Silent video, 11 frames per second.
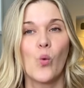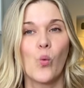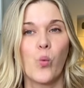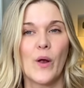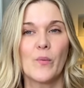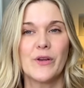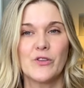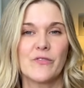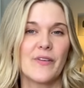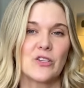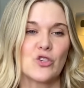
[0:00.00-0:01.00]
when we do
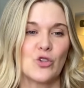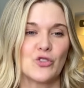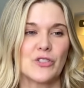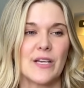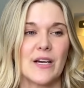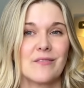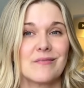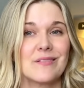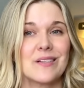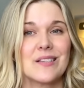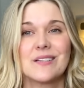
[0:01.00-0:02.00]
the vaginal ultrasound,
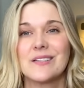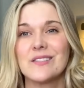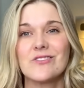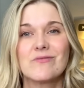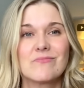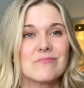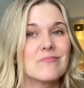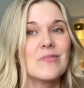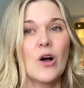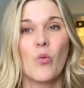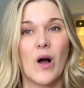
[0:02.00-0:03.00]
it is
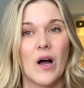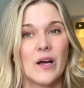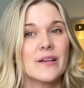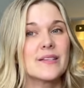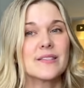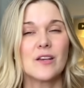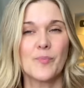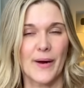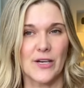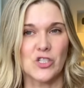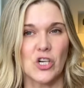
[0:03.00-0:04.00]
a wand, it's a lot of
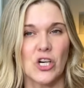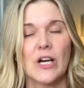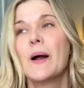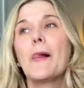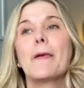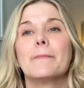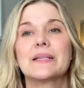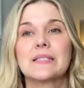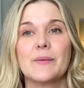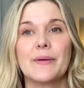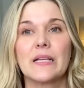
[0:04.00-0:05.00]
pressure, but
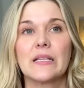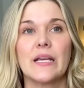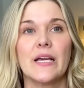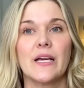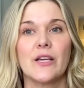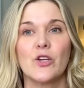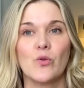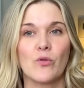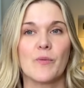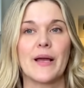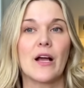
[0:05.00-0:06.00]
typically you
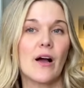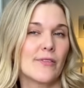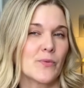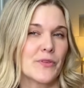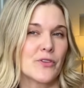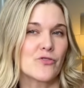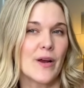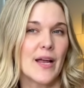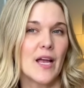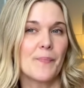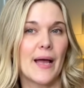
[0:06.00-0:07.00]
remain covered with a
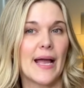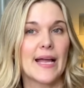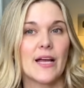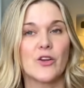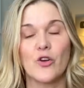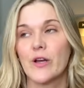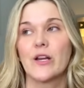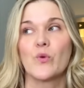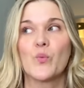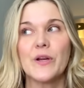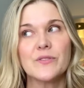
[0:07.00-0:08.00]
drape and you're
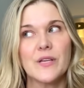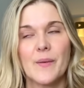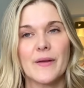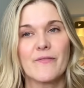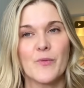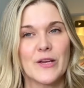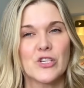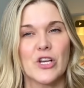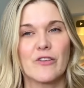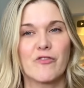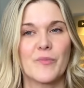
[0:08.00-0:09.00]
getting real time
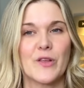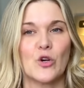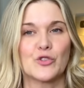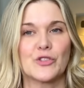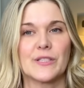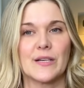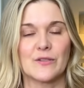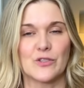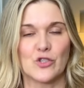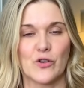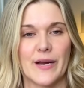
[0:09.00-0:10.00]
information from the ultrasound
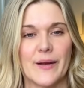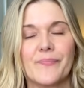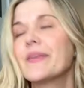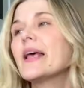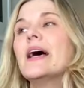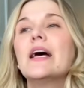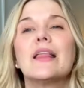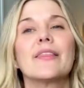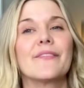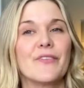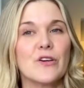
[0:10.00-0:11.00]
screen.
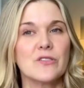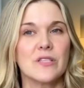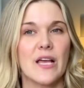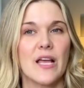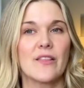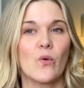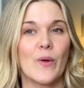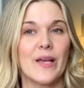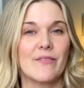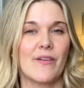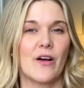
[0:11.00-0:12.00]
The first thing that we
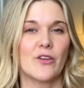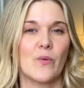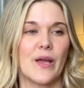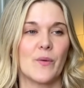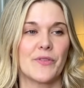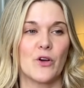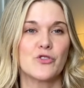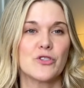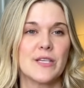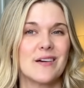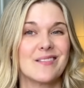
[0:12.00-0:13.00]
evaluate with the
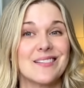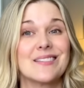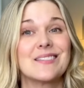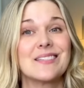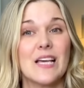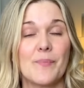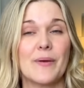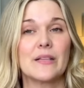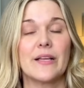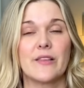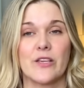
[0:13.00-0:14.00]
ultrasound is typically the